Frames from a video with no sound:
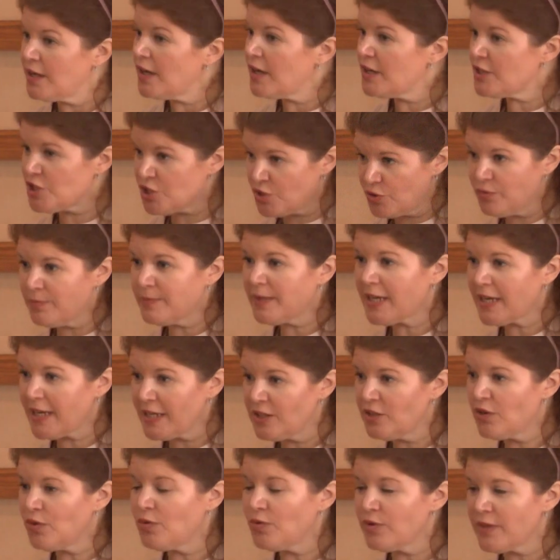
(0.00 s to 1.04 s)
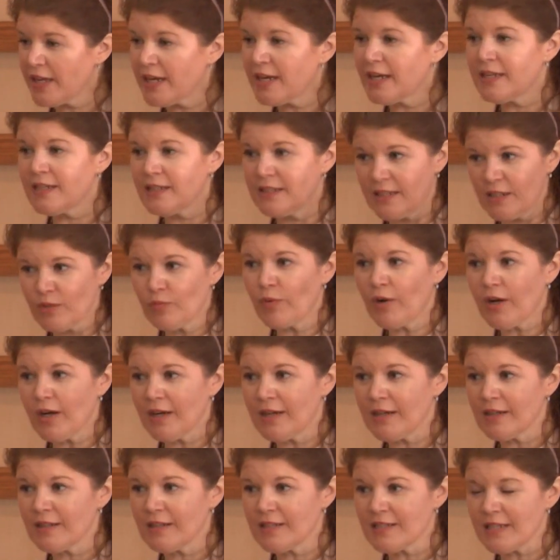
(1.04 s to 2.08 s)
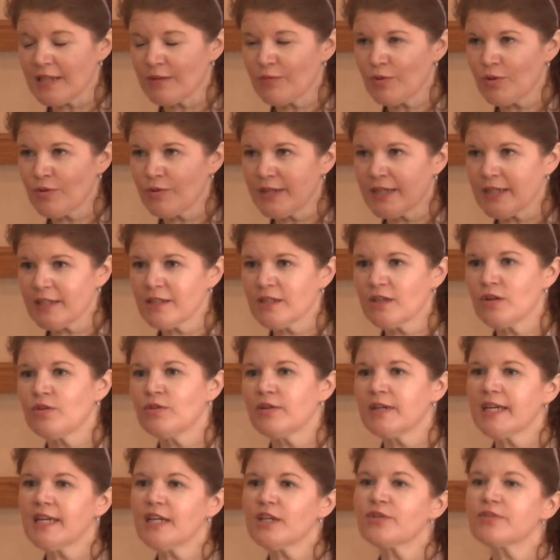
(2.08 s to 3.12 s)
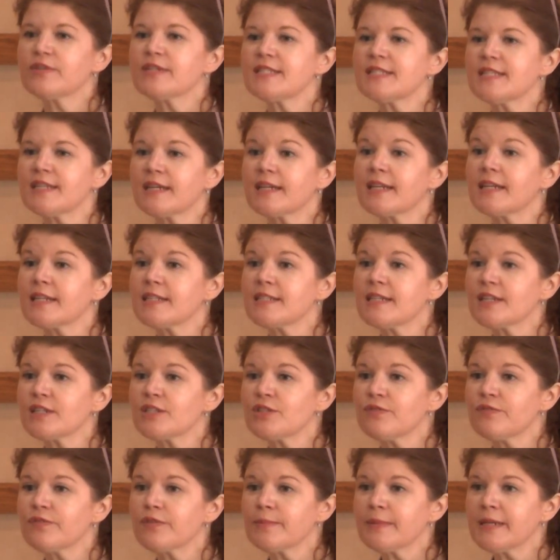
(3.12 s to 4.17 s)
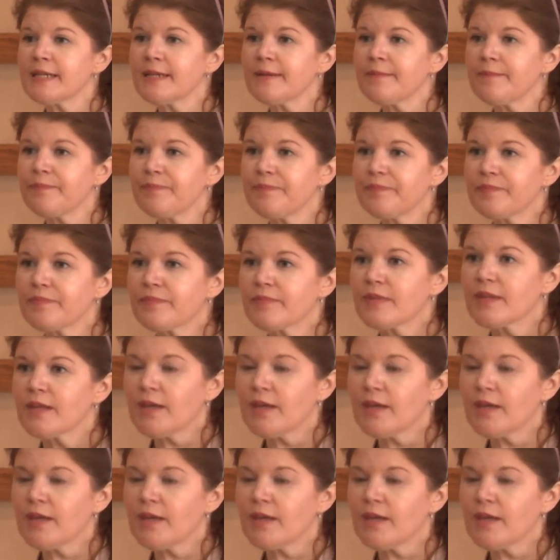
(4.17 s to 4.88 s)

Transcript: assumed that I know that I did wrong because I wrote it, and go, hey Carissa, can I talk to you for a minute?